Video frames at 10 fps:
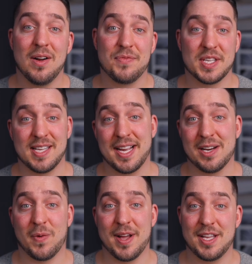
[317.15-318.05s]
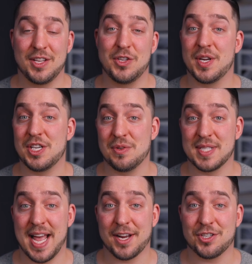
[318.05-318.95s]
The second way you can use
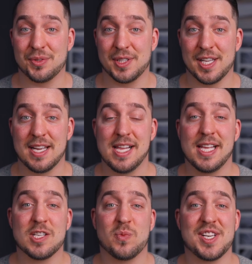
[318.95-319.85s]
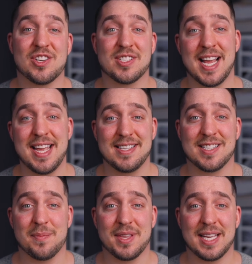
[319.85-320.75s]
actually is when you're saying
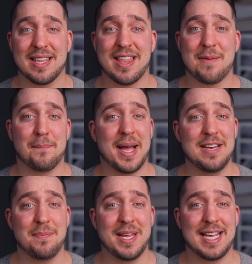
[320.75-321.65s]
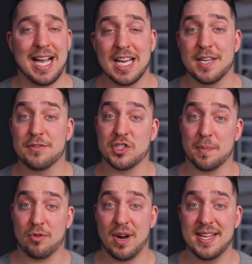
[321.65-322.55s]
something that might be kind of
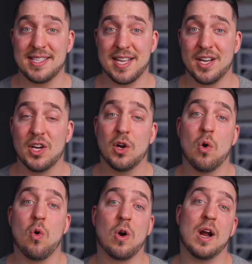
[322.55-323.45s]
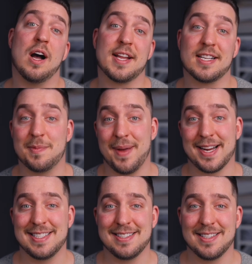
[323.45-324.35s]
surprising or
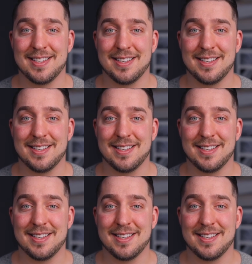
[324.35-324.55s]
unexpected.